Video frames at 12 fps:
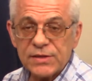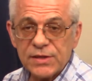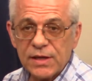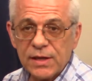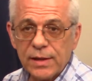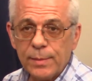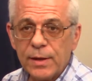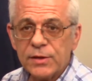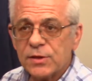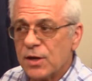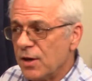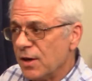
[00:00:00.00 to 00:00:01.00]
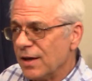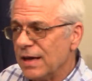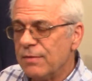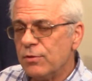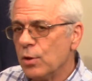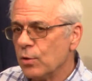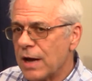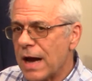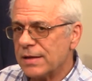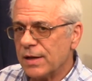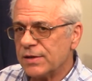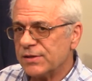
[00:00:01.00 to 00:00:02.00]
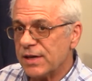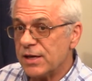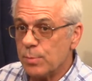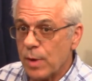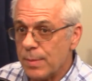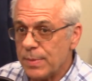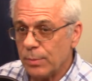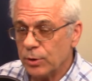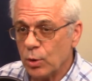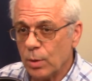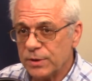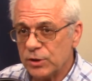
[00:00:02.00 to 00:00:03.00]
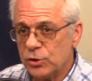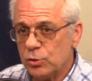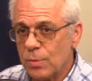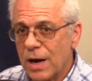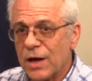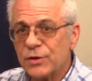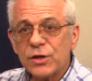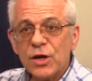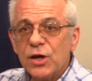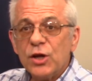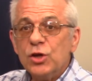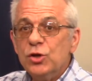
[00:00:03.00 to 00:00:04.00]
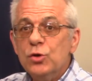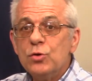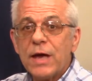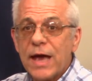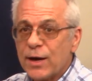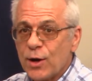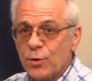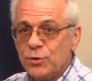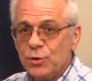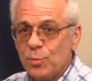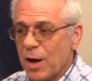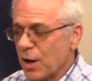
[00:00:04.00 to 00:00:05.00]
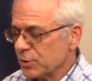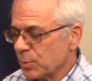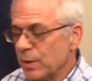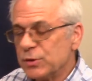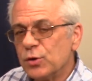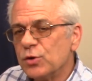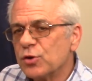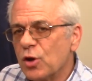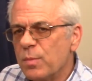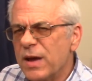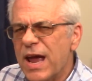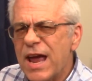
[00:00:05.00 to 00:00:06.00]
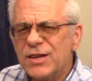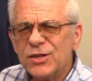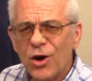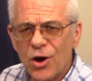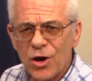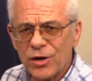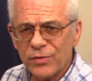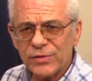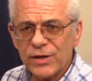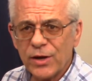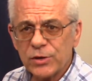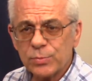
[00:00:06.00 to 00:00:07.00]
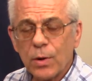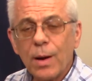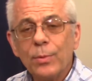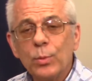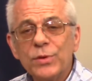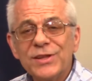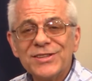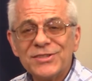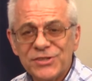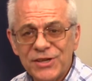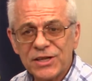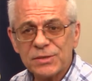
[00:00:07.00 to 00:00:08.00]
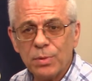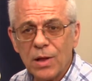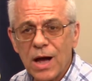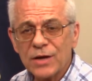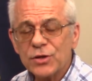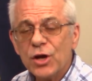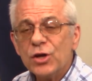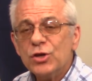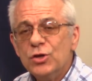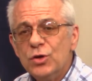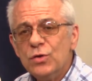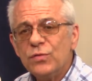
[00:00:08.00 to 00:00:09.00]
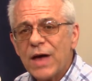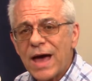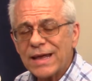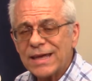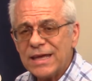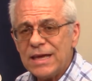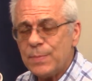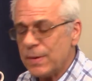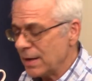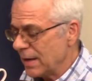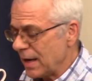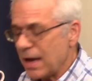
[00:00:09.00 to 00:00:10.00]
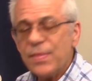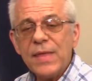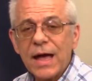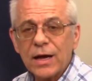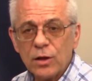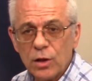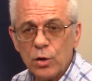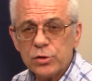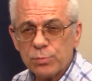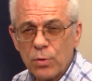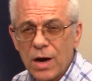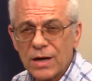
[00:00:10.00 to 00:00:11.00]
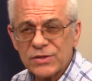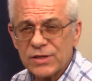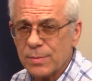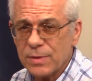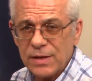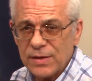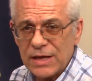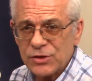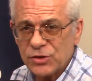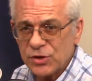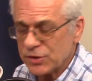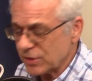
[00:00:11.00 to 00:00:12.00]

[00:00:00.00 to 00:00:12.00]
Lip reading: city limits, even though guidelines say you might be able to go up to 2 miles, you can't go 2 miles because there's going to be a ton of sales probably within 6 blocks. You've got to keep it in that close proximity. That's